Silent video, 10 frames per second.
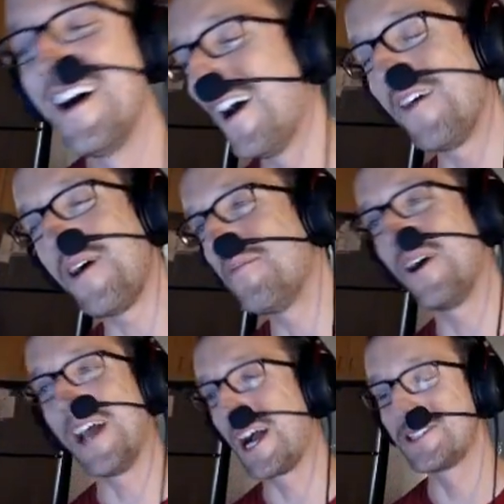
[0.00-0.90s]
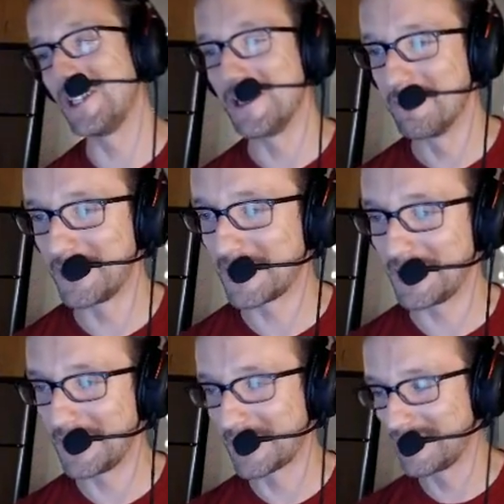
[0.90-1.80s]
I'm not actually
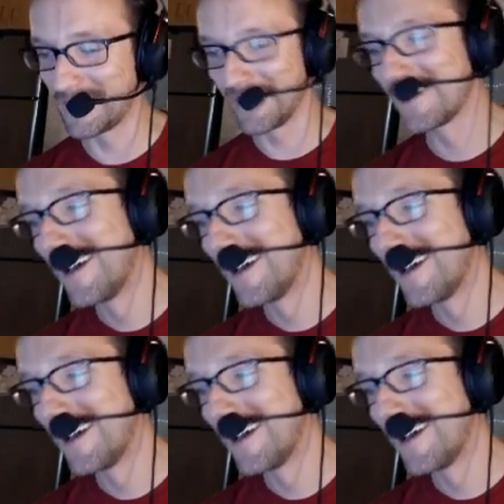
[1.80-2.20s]
particularly concerned.